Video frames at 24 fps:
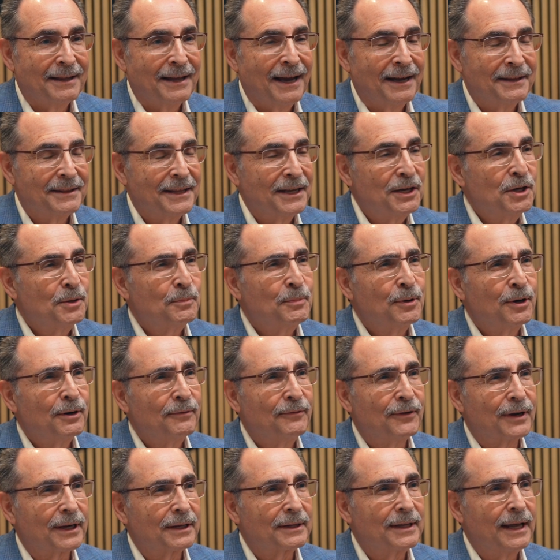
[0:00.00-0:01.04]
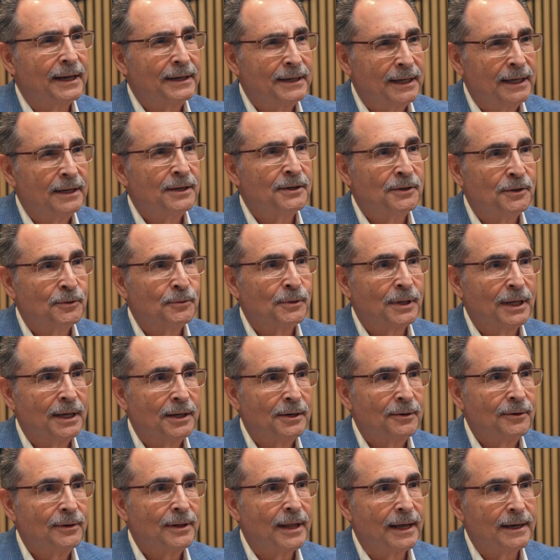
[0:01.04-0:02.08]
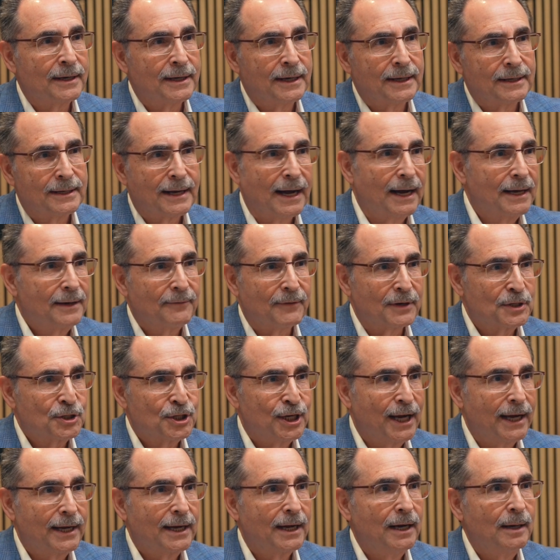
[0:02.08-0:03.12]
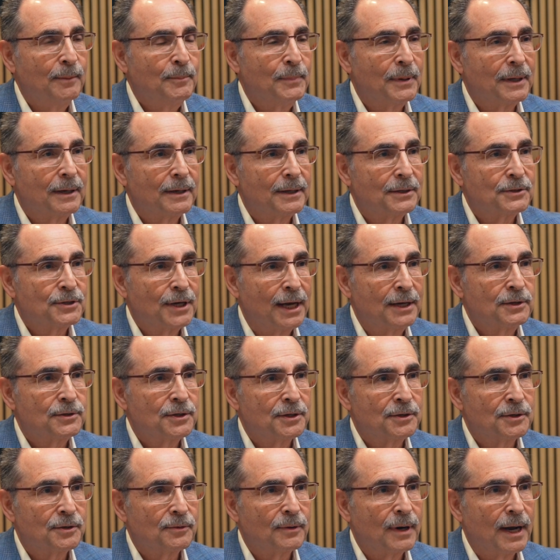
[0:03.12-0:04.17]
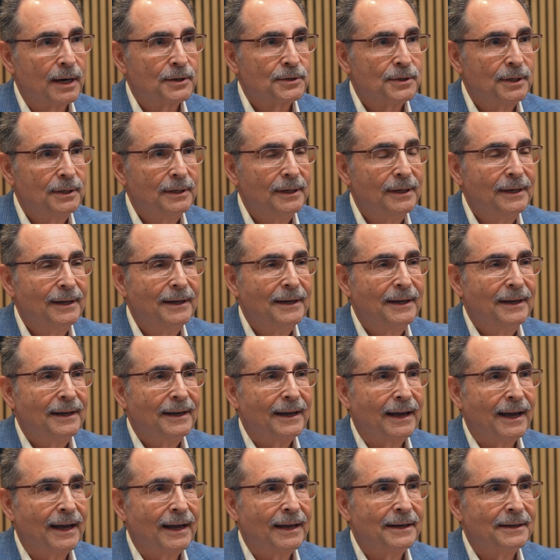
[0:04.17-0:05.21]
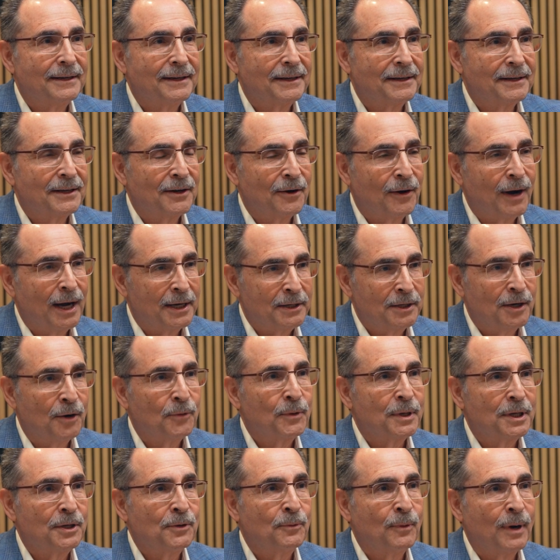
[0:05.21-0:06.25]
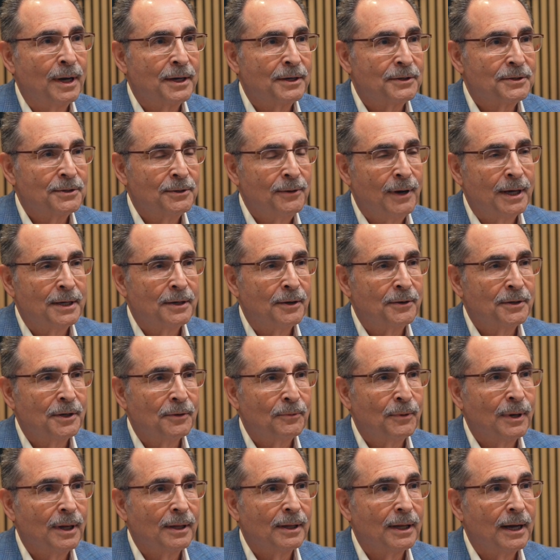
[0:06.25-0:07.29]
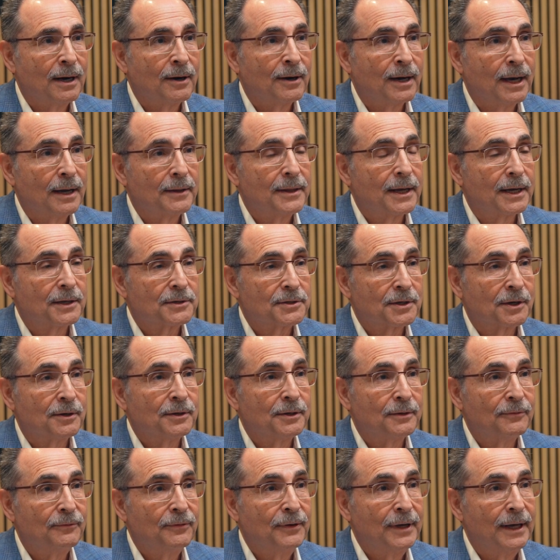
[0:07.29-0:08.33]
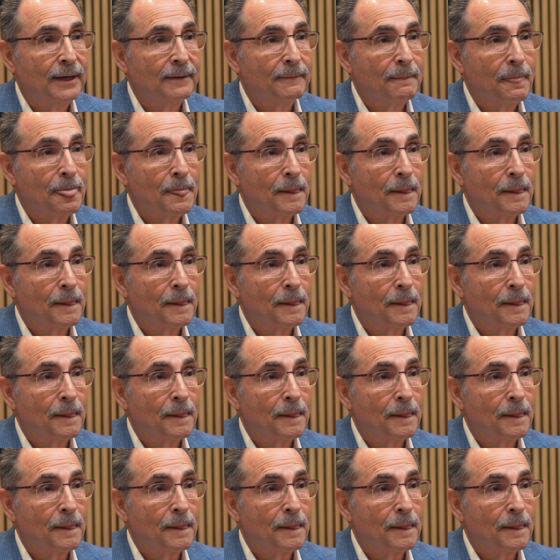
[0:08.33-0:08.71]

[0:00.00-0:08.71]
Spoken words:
think you're perfect. They need a new leader. They need kind of a shakeup, a change in direction. And, I know what you want to do. I know you well, Larry. I think it's a good fit.